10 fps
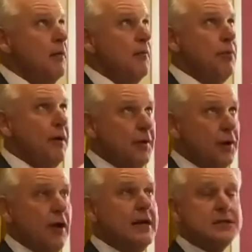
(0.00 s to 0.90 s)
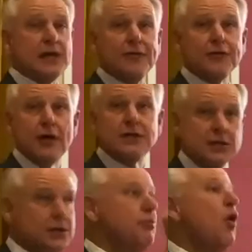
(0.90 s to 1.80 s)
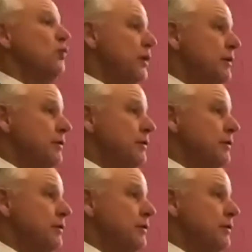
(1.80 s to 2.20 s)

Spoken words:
but the greatest concentration is in Poland.